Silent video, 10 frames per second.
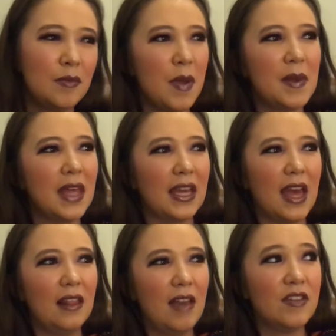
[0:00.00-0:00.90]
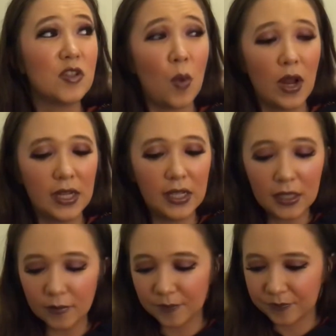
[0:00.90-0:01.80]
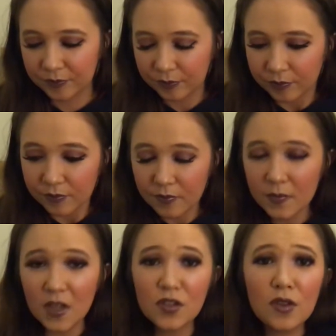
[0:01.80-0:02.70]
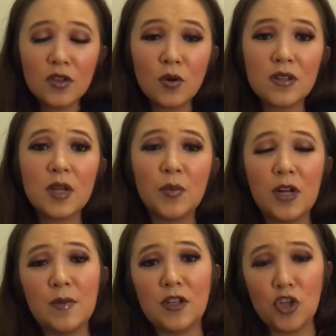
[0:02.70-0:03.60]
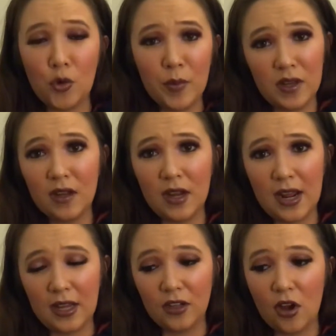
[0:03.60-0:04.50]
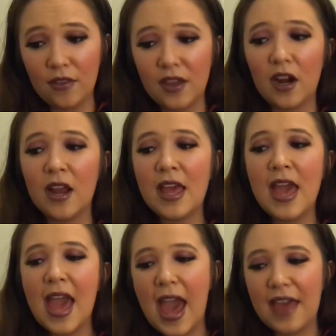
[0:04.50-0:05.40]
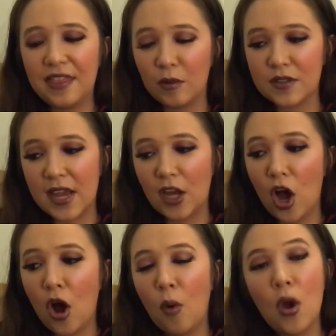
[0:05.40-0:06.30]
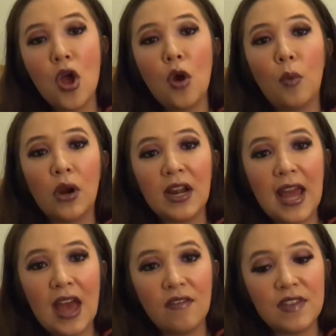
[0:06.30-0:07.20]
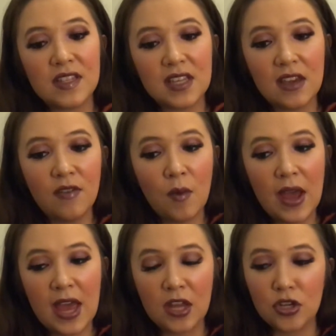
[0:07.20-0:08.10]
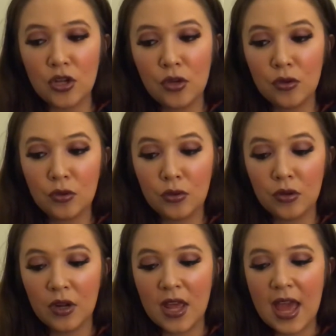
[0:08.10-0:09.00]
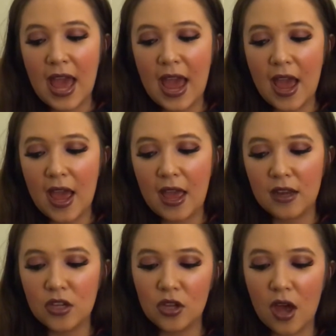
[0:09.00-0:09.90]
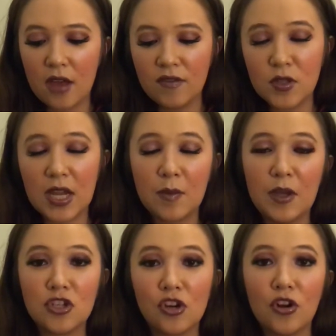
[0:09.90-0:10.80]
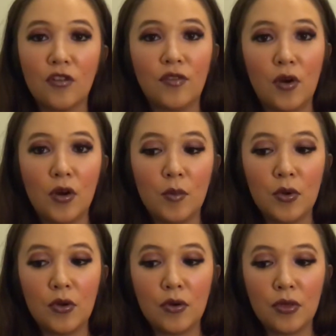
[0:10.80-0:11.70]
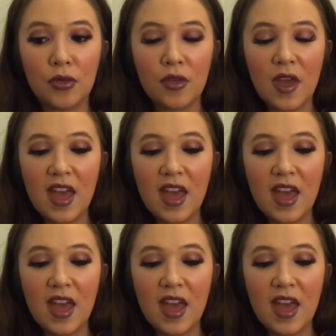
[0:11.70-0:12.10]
maybe like 11:20, so the doors had pretty much opened and I had gotten there, and they were saying, oh, we're gonna have this giveaway at noon, and if you take a picture in our photo booth